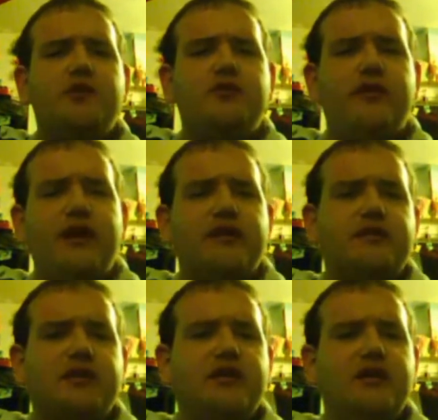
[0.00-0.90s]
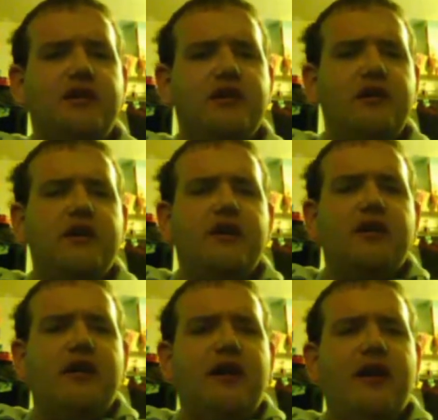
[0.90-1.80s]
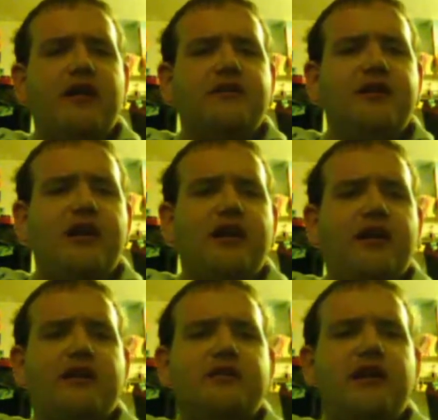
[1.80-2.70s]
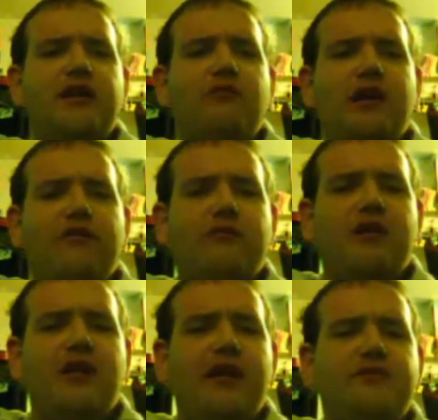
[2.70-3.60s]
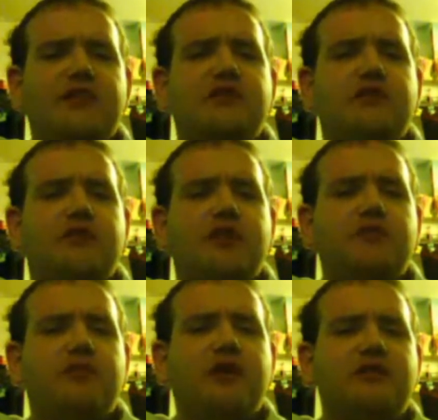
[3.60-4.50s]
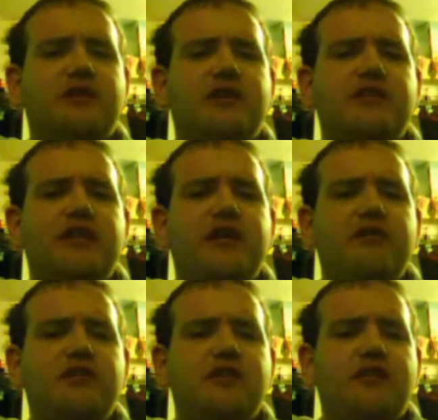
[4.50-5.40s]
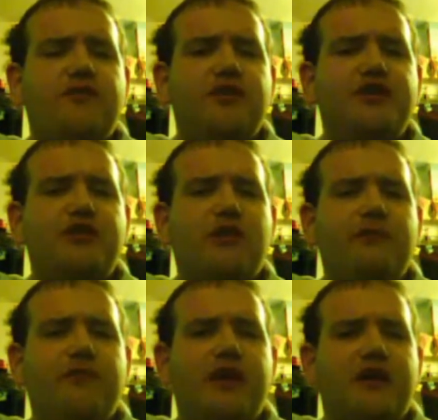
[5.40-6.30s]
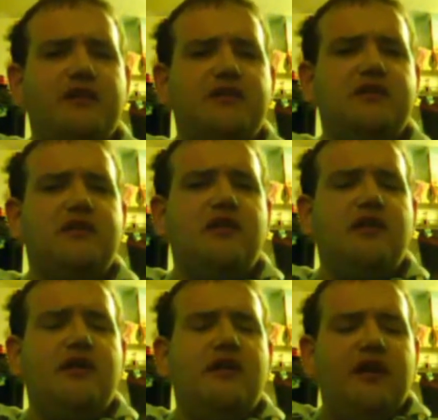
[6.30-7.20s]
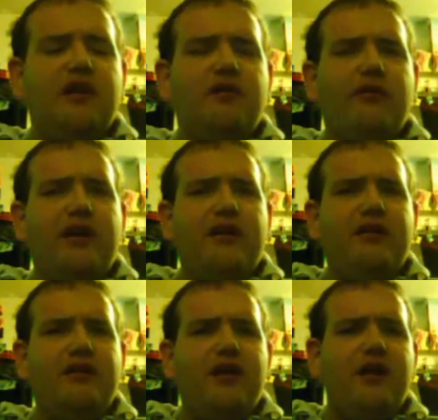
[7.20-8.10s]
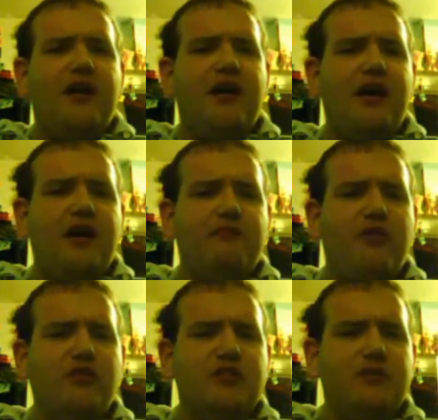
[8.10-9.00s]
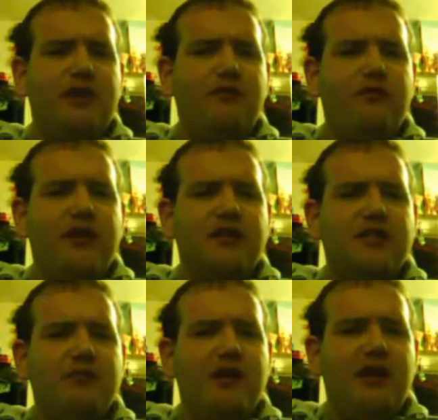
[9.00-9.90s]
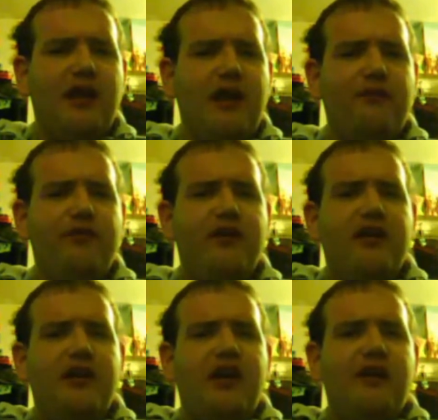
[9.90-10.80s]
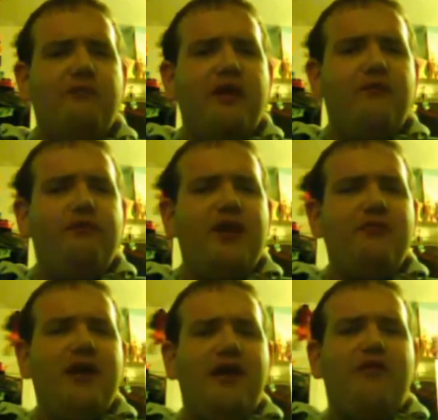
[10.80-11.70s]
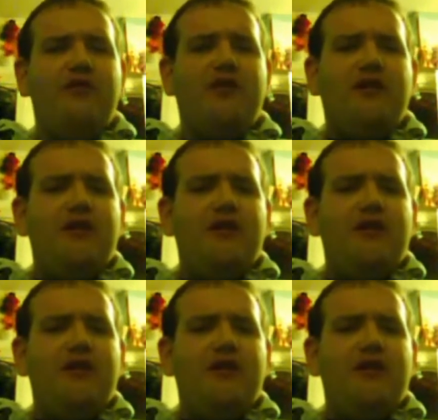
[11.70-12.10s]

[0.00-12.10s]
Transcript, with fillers: am straight. I can tell you why from my lifetime stories, but I'll tell it to you in just a few short minutes. Anyway, most of my friends in my life have been female.